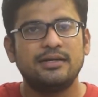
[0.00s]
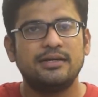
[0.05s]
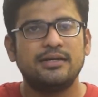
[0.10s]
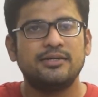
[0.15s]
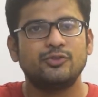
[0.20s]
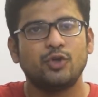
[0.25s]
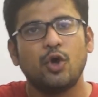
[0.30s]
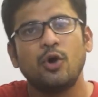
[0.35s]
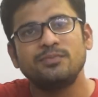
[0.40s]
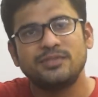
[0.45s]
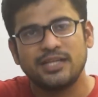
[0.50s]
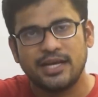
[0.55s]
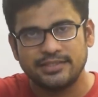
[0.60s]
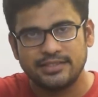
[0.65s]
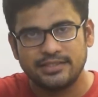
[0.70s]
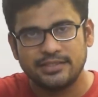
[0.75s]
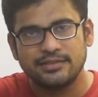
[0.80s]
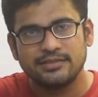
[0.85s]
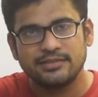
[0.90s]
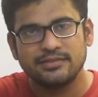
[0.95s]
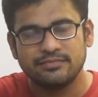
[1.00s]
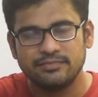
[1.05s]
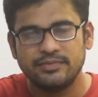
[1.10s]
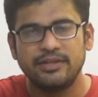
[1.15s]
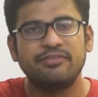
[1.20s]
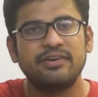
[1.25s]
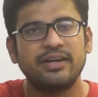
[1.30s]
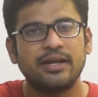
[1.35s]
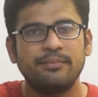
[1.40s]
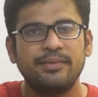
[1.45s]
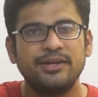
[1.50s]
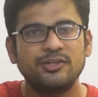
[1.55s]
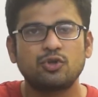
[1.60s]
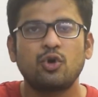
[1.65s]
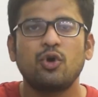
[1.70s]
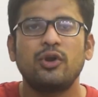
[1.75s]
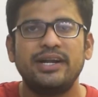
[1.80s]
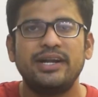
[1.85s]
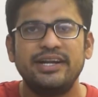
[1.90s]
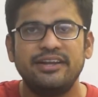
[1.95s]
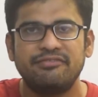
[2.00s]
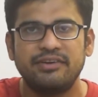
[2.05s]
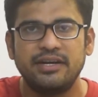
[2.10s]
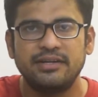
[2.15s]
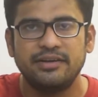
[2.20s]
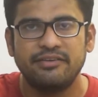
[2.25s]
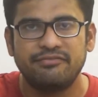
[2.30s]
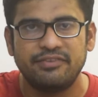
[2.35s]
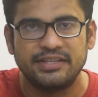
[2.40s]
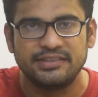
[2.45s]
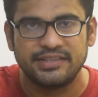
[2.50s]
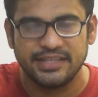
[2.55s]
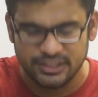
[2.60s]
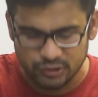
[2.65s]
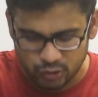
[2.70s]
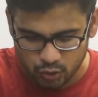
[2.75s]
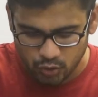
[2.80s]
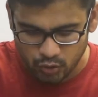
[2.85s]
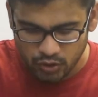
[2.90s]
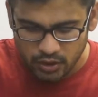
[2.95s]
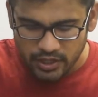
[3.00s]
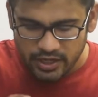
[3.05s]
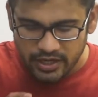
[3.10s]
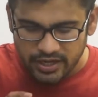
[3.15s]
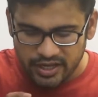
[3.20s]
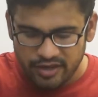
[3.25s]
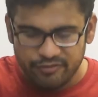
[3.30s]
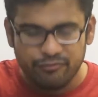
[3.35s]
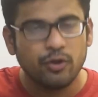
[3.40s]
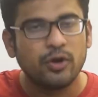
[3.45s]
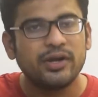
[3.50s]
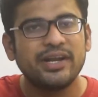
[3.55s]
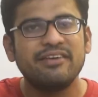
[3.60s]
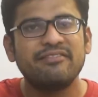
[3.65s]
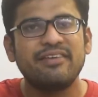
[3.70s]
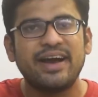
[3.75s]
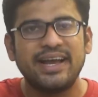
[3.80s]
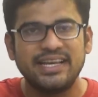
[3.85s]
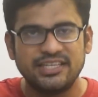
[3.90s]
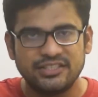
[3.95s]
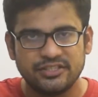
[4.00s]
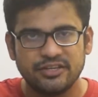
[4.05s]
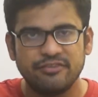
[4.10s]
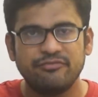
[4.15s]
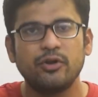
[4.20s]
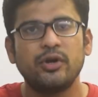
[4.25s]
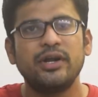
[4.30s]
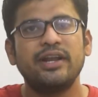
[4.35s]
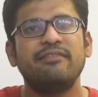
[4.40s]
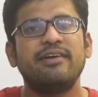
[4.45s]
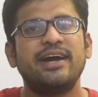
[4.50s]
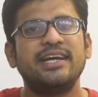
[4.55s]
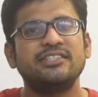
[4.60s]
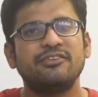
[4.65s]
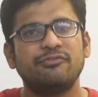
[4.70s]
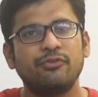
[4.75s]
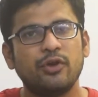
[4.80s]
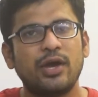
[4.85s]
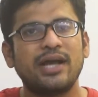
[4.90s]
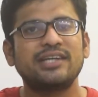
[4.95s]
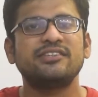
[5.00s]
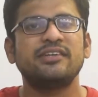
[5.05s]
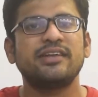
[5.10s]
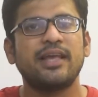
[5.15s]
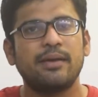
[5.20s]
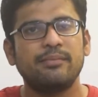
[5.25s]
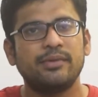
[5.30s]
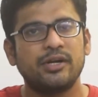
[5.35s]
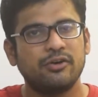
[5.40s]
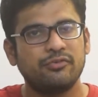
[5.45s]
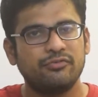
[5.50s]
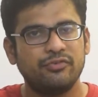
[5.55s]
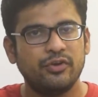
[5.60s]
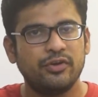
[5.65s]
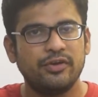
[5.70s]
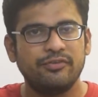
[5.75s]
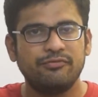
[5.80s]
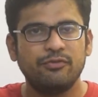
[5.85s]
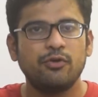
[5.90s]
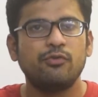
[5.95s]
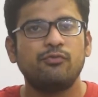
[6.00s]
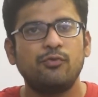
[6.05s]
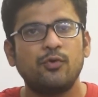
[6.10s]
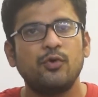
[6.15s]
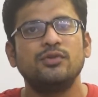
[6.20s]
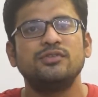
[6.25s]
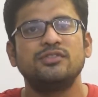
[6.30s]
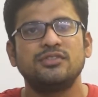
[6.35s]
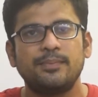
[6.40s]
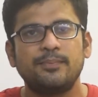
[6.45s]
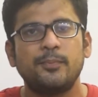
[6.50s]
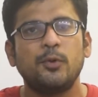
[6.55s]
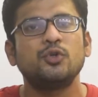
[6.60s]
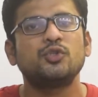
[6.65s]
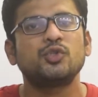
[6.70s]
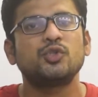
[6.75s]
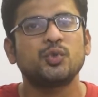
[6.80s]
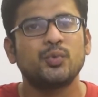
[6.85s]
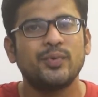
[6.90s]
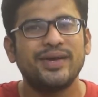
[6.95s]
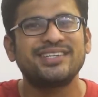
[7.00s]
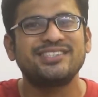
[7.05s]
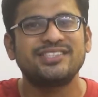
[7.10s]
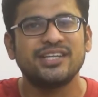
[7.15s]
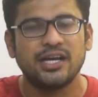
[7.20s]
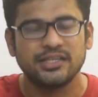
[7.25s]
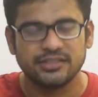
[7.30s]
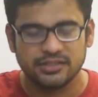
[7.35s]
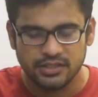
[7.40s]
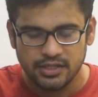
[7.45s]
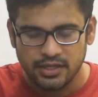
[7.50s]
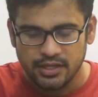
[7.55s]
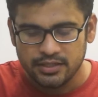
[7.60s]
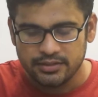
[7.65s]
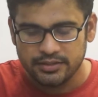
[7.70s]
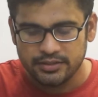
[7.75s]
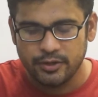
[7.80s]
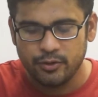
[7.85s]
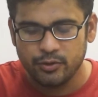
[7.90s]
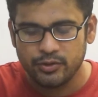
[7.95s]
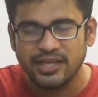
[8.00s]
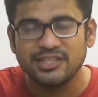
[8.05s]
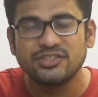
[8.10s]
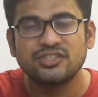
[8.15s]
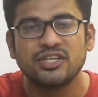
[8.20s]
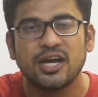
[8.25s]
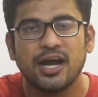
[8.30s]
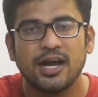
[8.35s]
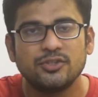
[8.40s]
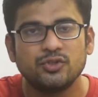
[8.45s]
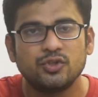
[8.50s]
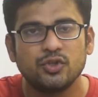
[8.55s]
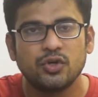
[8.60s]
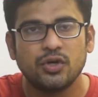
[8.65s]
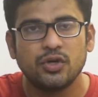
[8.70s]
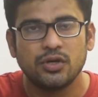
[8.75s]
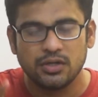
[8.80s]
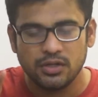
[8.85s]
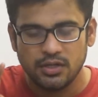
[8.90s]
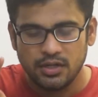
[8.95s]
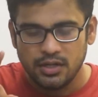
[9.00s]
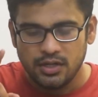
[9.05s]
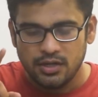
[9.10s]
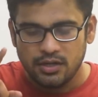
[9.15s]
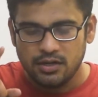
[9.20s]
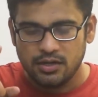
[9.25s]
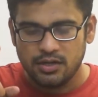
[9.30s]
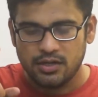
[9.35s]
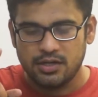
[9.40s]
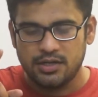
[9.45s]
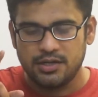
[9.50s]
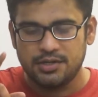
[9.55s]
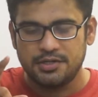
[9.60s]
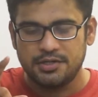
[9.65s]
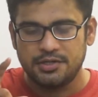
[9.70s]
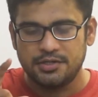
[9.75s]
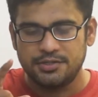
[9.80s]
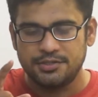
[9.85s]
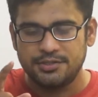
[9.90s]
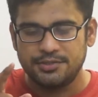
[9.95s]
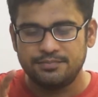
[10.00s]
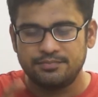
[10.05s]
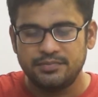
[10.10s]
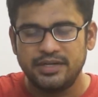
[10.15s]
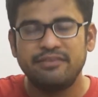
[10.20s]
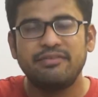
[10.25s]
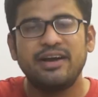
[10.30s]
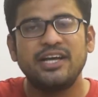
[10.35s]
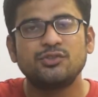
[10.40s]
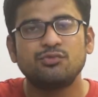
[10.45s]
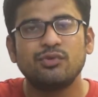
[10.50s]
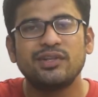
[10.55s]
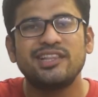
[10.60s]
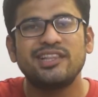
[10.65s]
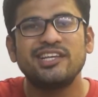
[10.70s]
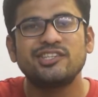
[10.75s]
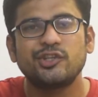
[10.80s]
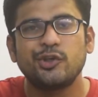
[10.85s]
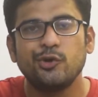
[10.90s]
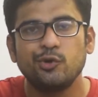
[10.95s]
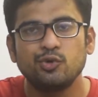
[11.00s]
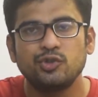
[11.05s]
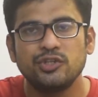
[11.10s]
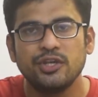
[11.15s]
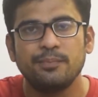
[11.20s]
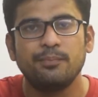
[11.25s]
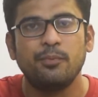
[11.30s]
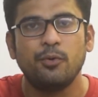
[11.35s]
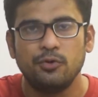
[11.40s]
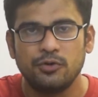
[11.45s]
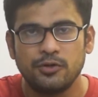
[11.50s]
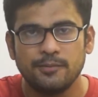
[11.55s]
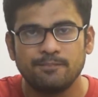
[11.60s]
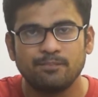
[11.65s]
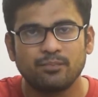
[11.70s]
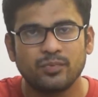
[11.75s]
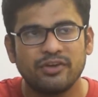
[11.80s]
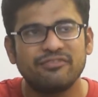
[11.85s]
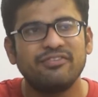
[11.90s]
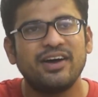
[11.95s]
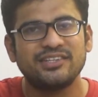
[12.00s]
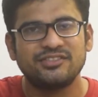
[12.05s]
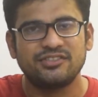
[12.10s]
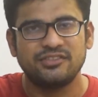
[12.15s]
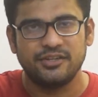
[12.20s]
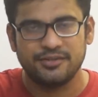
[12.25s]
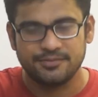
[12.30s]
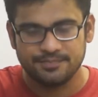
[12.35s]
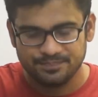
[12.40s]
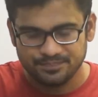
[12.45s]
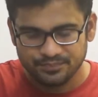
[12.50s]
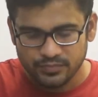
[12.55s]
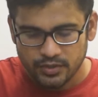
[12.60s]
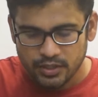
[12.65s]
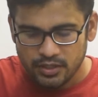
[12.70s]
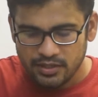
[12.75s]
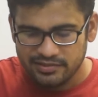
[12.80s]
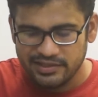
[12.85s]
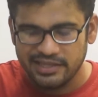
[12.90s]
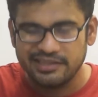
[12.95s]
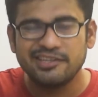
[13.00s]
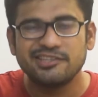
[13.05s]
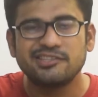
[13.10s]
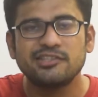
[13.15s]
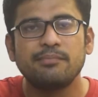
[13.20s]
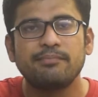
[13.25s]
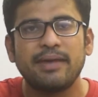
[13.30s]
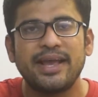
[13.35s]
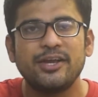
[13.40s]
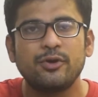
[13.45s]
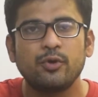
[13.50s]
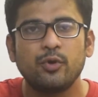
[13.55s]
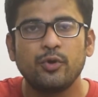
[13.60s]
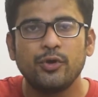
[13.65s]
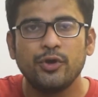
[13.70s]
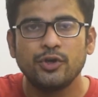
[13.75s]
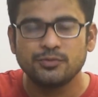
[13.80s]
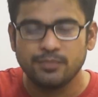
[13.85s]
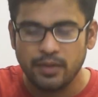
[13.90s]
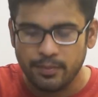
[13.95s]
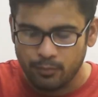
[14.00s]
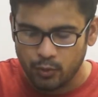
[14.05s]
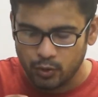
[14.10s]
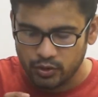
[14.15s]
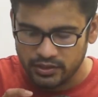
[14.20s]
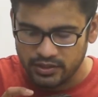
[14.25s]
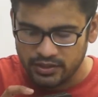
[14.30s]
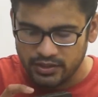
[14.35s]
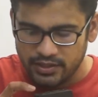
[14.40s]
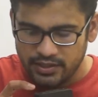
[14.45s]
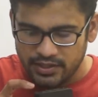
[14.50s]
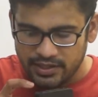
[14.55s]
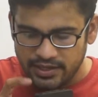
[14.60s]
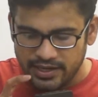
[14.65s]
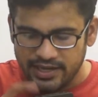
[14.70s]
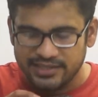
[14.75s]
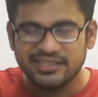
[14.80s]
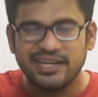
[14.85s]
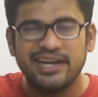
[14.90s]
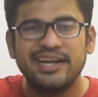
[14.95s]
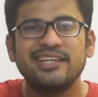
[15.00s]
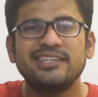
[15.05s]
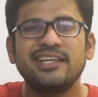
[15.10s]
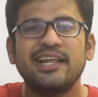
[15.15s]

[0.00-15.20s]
storm charging. Different companies call it different things. So if your action camera, if your phone supports quick charge, then you can charge your device with this QC port faster. Then this is a micro USB port. It is